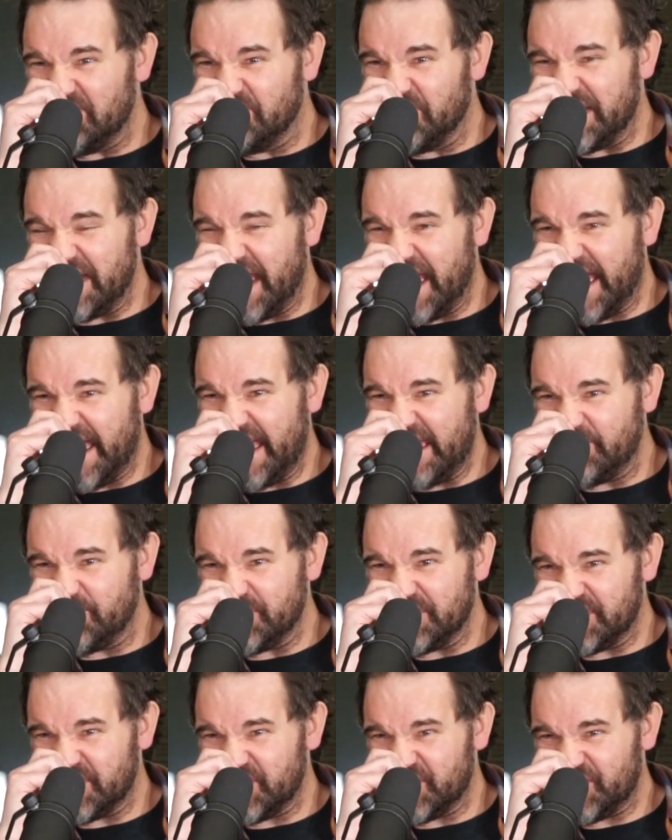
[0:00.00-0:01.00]
when I
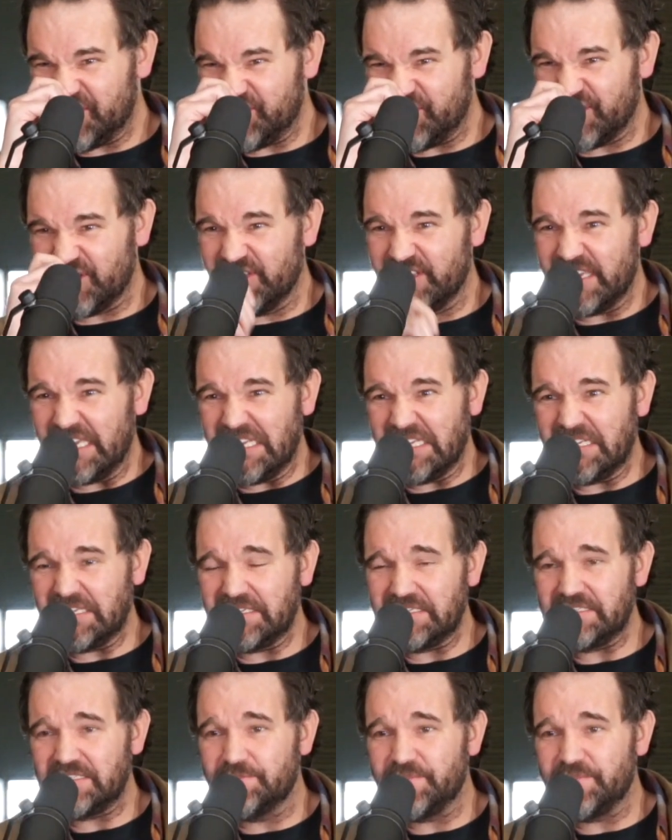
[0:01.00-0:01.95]
was struggling